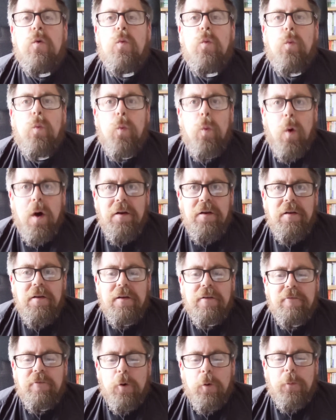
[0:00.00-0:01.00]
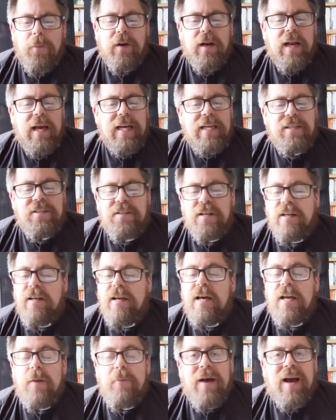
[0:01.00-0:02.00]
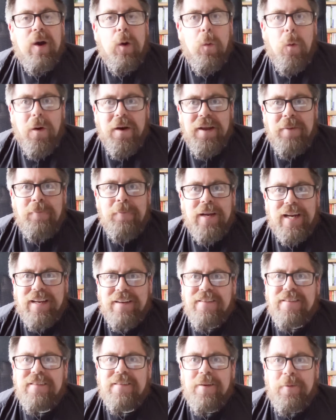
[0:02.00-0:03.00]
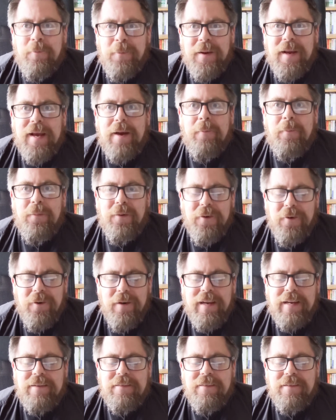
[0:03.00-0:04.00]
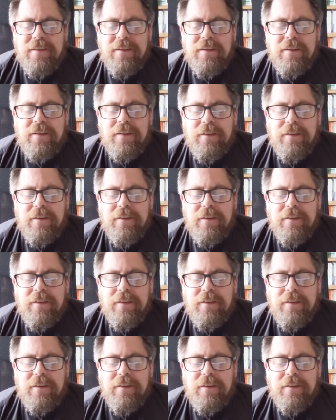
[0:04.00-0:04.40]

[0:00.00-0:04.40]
wonderful place to learn about what it means to be a priest.